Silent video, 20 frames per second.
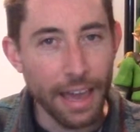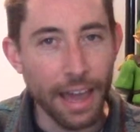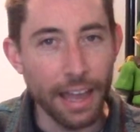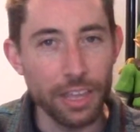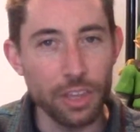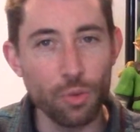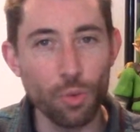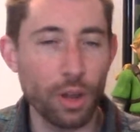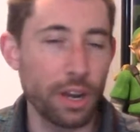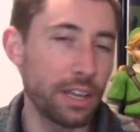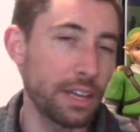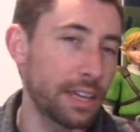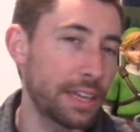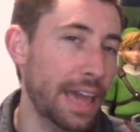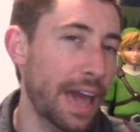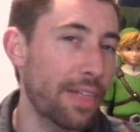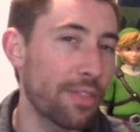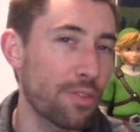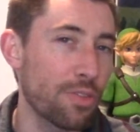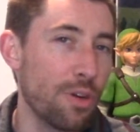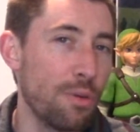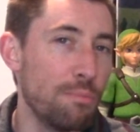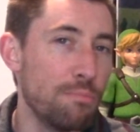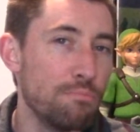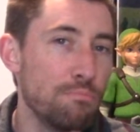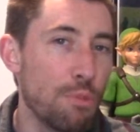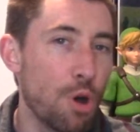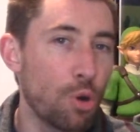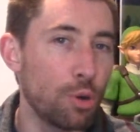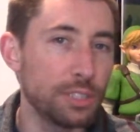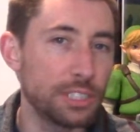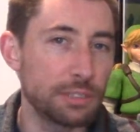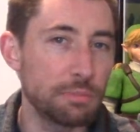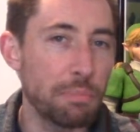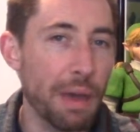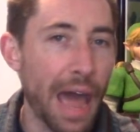and you want to gather the most